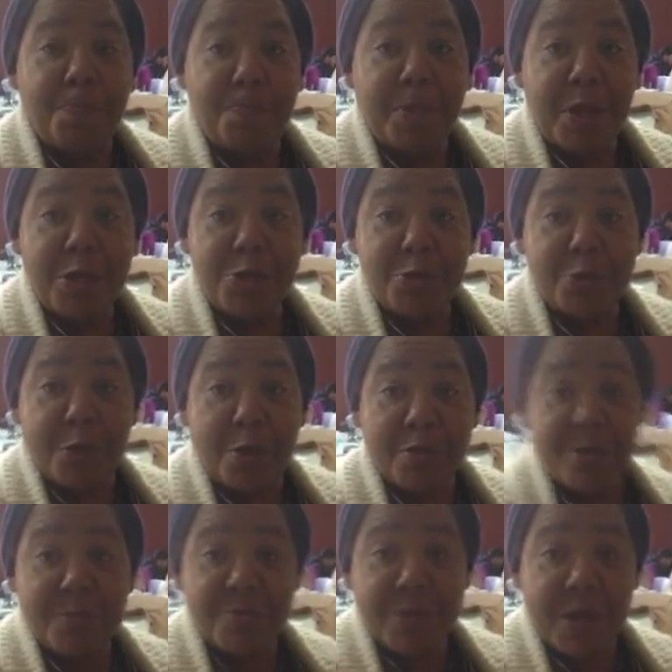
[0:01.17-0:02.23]
Bless you,
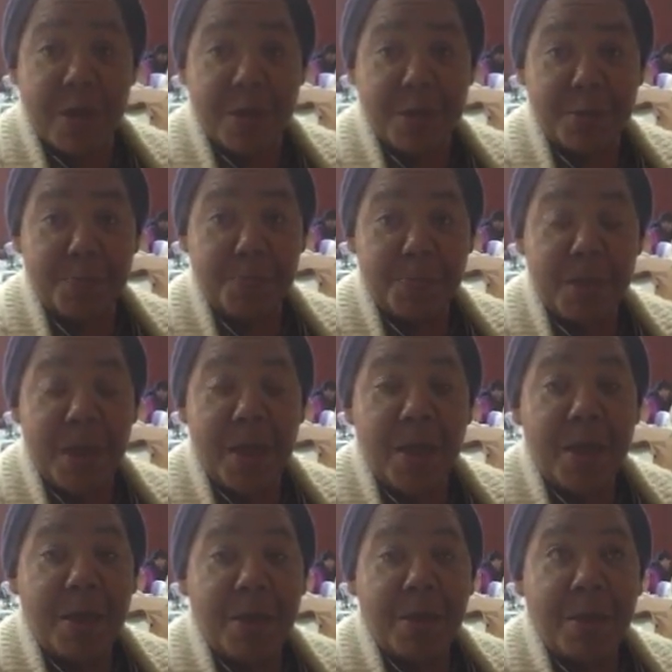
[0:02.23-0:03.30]
daughters of Zion.
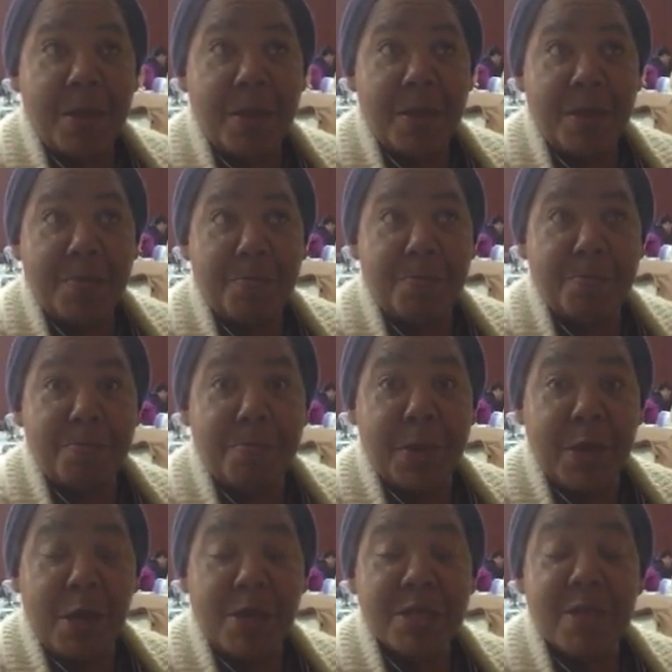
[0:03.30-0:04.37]

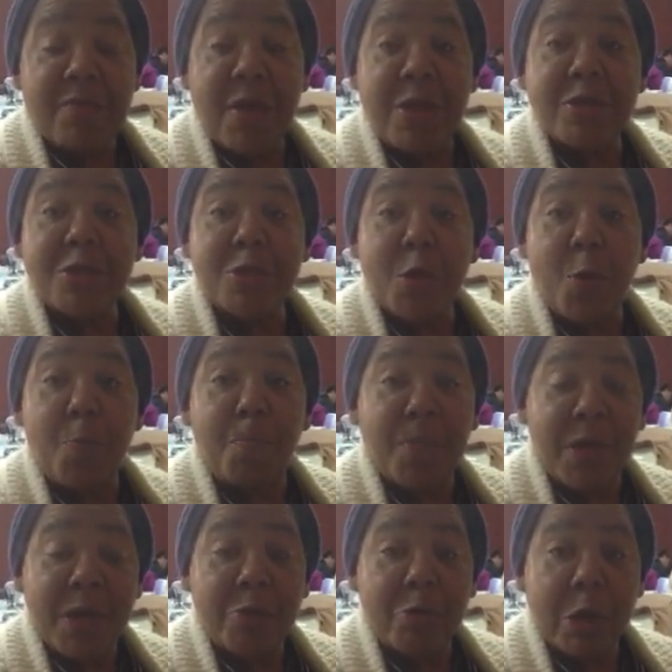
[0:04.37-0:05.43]
Because I've had so
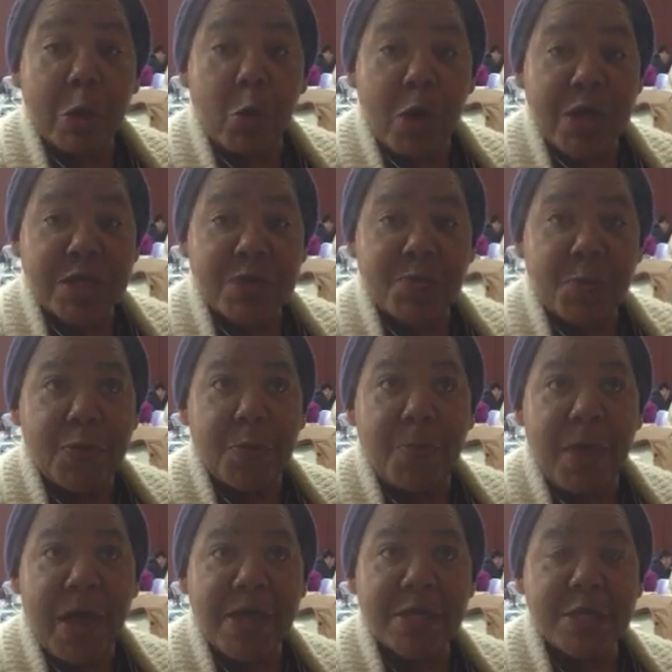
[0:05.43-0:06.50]
many requests for the
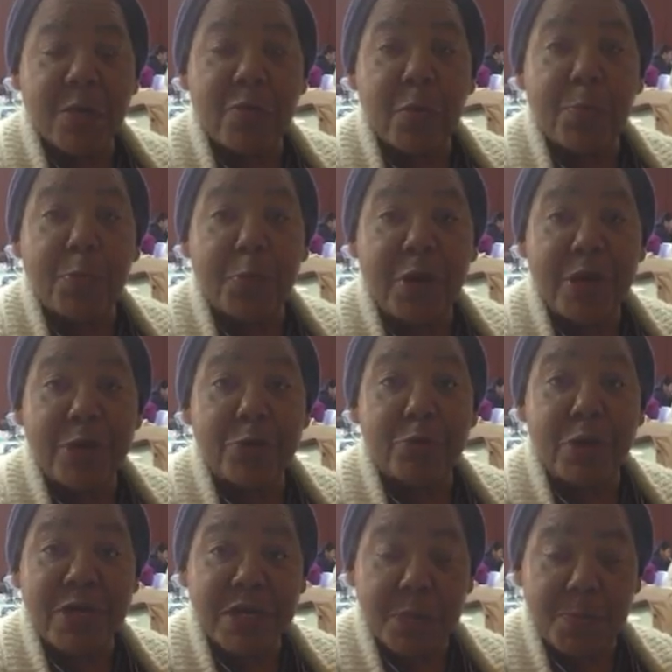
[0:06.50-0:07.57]
Passover bread
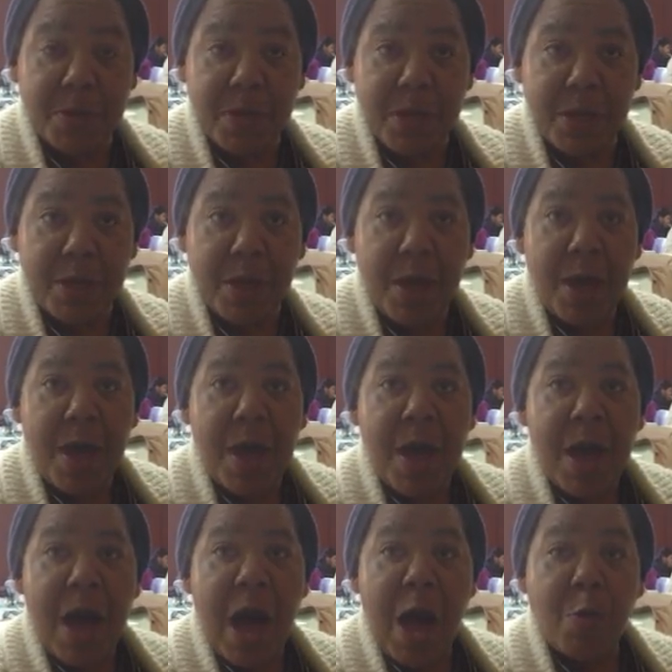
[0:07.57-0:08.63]
recipe,
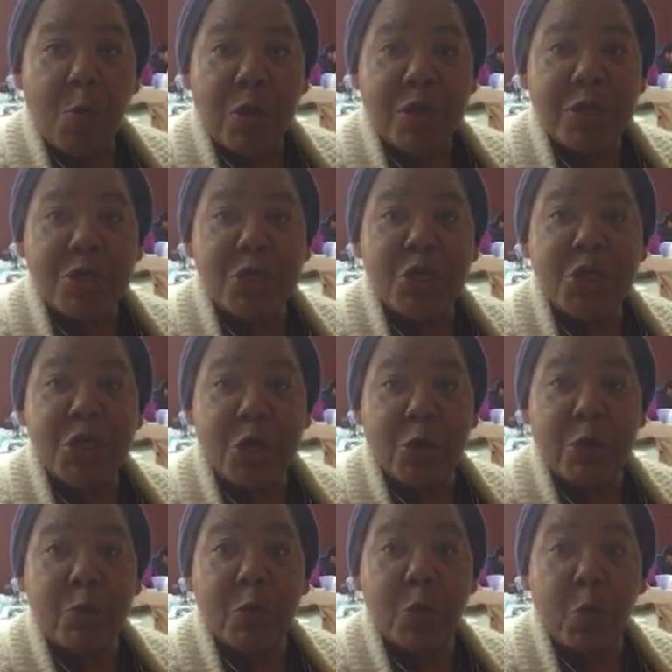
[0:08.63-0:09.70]
I wanted to share
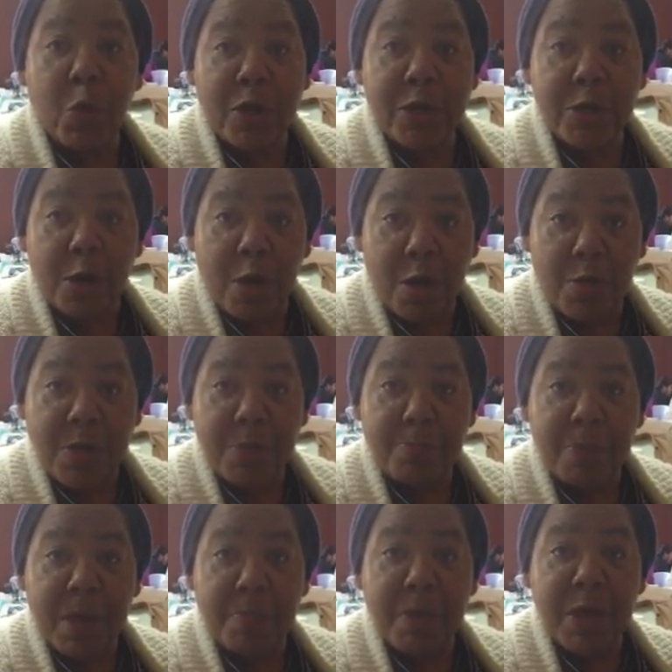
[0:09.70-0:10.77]
it with one and all that
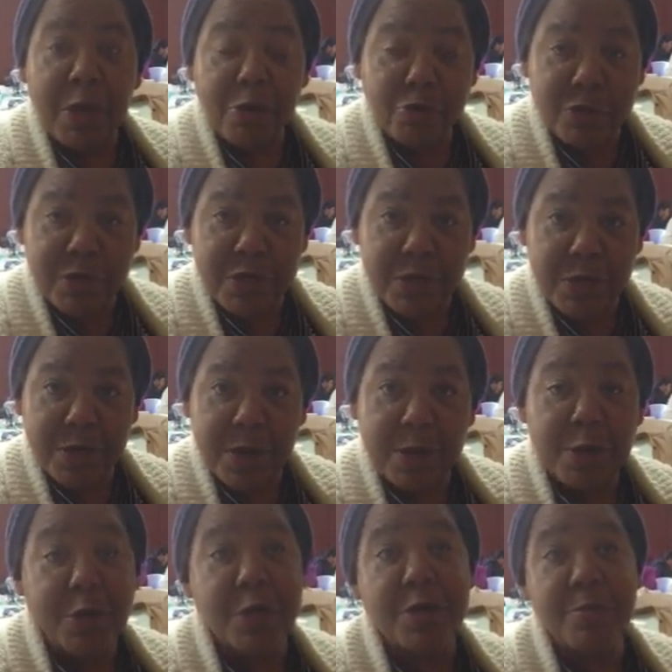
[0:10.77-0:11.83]
may be interested. And
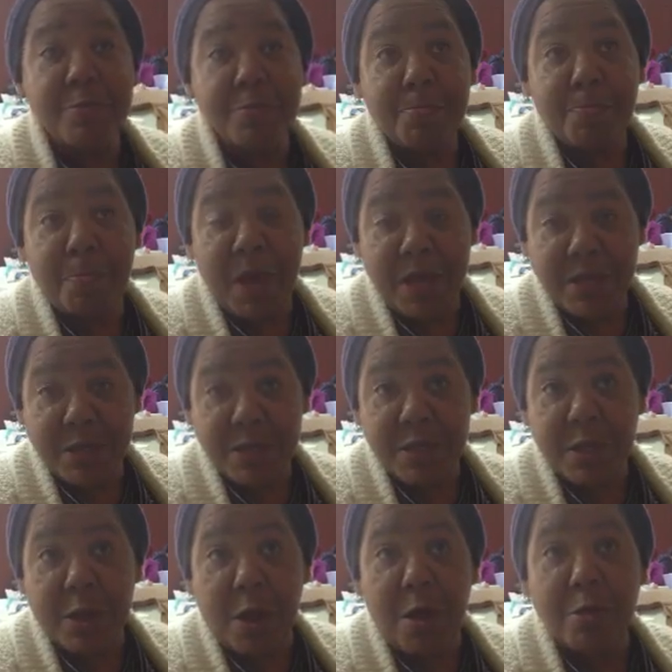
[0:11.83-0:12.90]
you can pass this
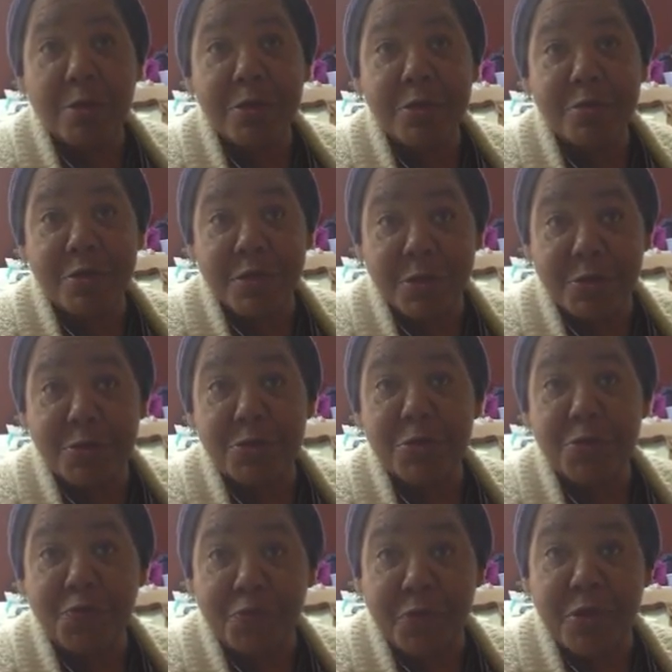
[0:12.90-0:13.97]
along to your sisters,
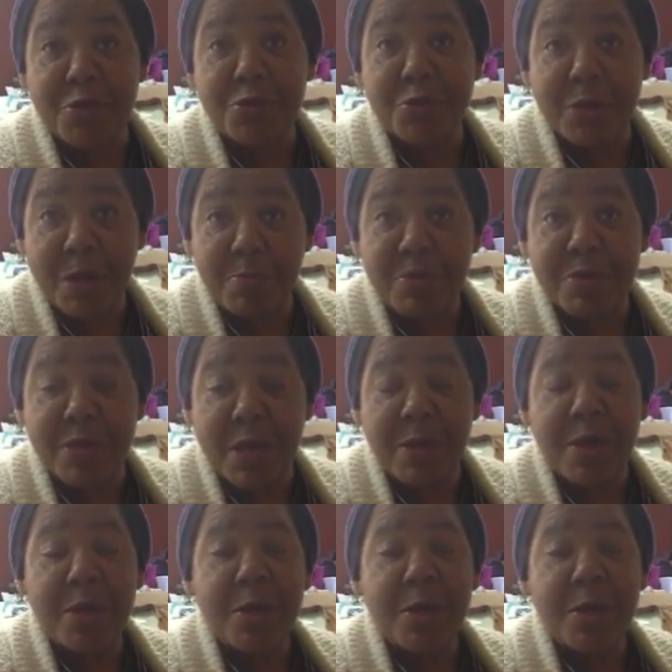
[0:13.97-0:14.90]
your friends, your neighbors that